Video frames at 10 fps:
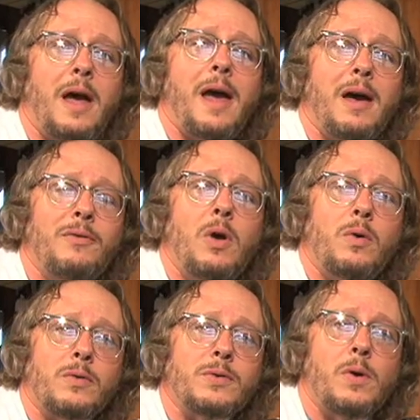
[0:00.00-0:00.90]
I have
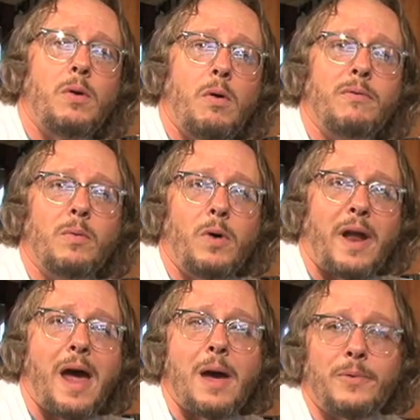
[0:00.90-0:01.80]
no control over
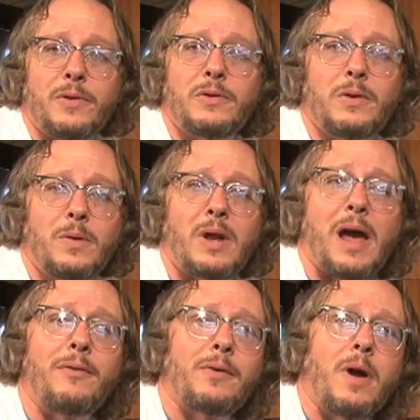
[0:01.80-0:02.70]
what happens to it
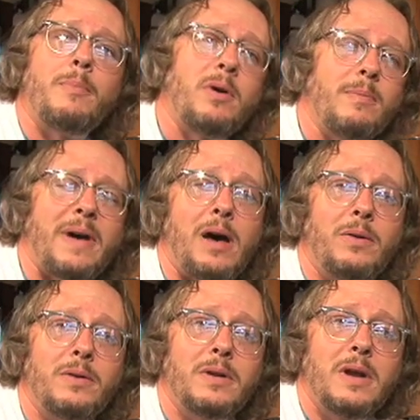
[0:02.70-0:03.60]
after I pump out